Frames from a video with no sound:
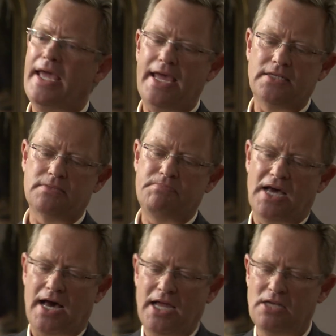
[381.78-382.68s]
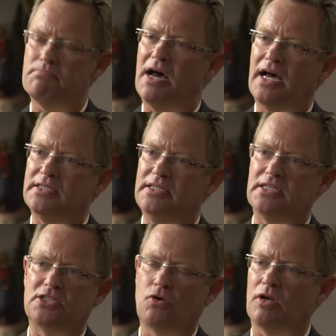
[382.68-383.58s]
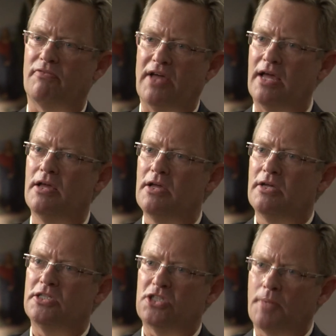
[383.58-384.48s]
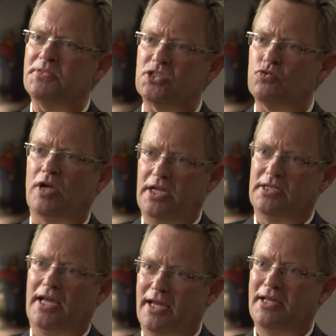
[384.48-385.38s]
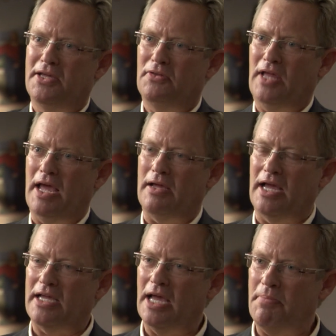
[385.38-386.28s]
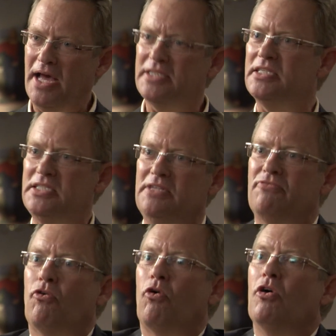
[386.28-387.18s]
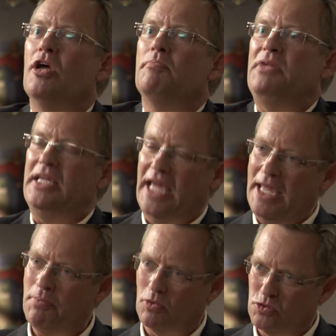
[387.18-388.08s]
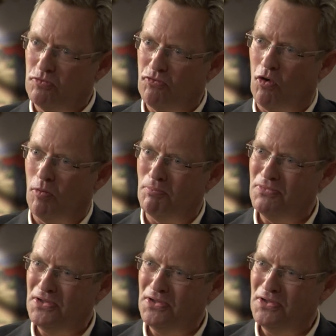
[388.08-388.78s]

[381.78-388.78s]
And behind mass is a sort of a substrate, a capacity for being able to form